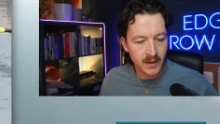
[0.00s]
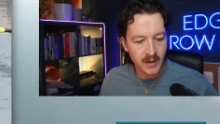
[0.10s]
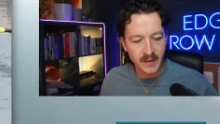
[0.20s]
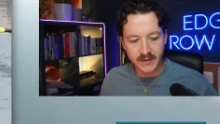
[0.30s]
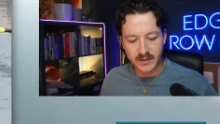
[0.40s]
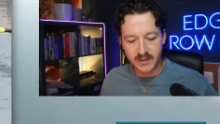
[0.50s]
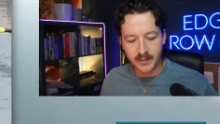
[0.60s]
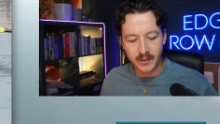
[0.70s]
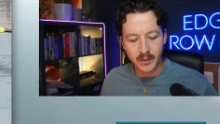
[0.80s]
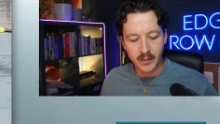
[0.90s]
this is
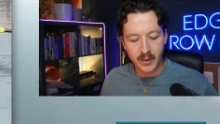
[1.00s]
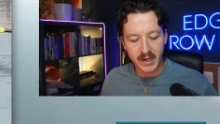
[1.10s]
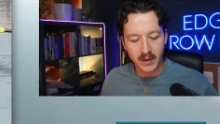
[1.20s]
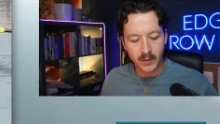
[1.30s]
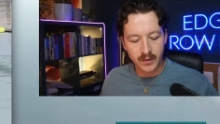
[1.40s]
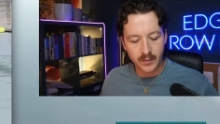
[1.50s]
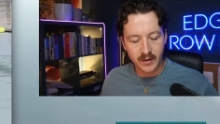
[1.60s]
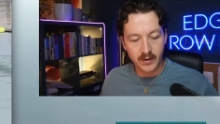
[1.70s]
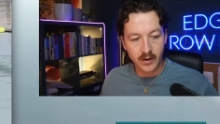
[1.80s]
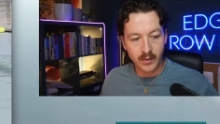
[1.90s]
something we were working with one
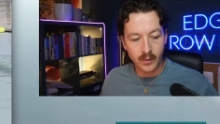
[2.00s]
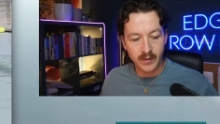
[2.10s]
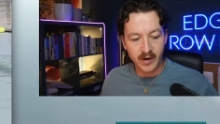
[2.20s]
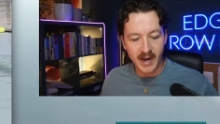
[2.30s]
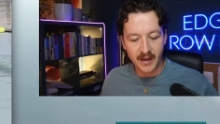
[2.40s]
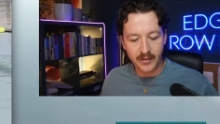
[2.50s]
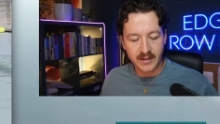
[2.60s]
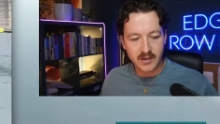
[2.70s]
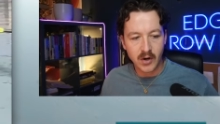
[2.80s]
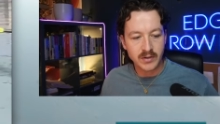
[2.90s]
of our athletes,
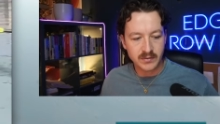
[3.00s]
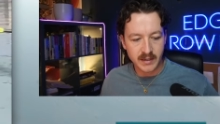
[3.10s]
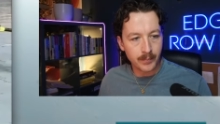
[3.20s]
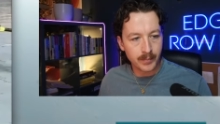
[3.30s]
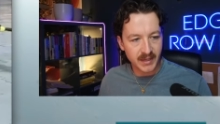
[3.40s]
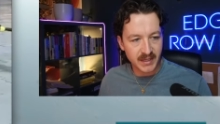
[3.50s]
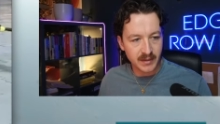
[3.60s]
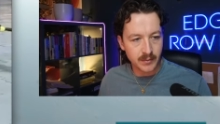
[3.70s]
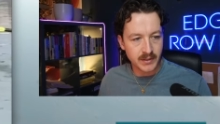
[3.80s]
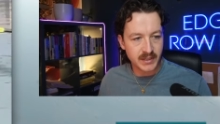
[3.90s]
Osrin. But
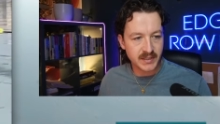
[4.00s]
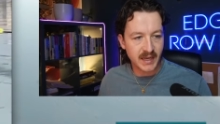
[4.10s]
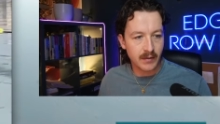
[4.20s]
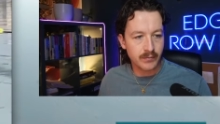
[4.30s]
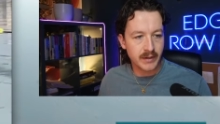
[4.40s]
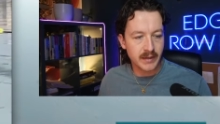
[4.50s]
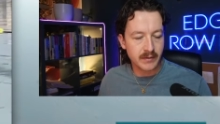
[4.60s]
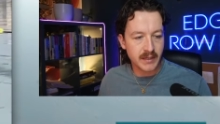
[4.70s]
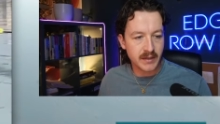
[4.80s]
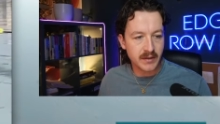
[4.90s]
he would just get really,
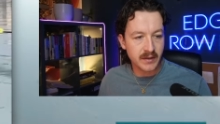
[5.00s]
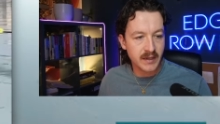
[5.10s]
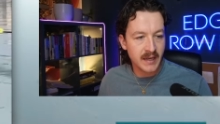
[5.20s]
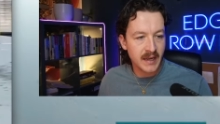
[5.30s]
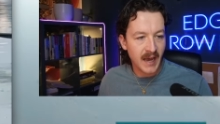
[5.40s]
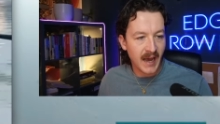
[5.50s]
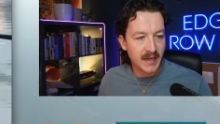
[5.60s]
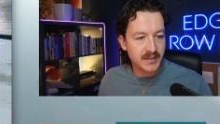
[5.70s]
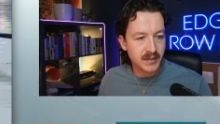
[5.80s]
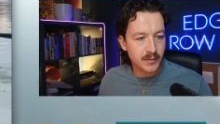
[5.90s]
really,
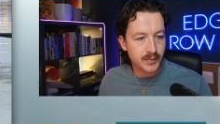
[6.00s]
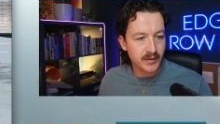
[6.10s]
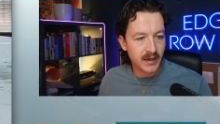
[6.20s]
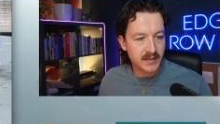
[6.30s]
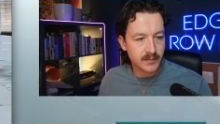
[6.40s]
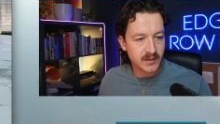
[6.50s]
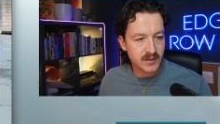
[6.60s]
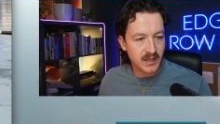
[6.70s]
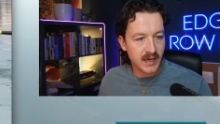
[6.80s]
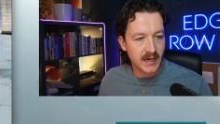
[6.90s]
as he would progress up the
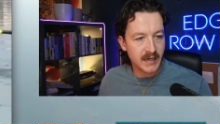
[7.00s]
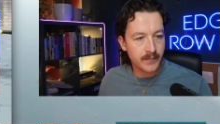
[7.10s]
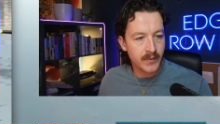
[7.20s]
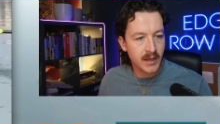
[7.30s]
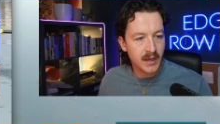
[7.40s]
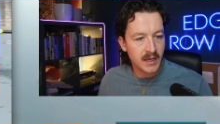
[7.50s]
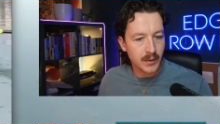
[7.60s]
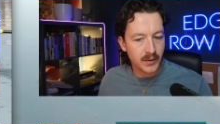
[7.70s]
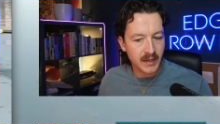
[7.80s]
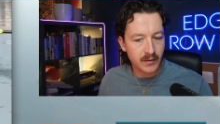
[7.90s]
slide, he
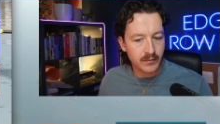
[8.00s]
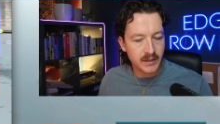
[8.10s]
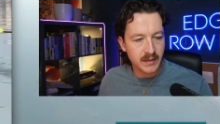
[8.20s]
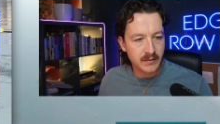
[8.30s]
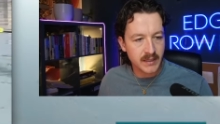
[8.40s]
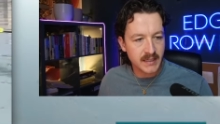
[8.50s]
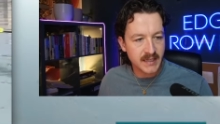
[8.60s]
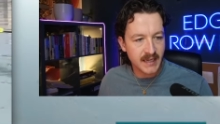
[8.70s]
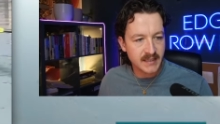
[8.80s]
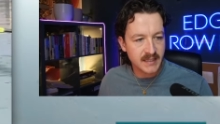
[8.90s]
would get really, really
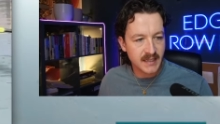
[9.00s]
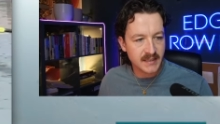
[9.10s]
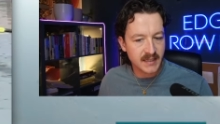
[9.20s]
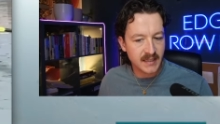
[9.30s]
tense. There, I'm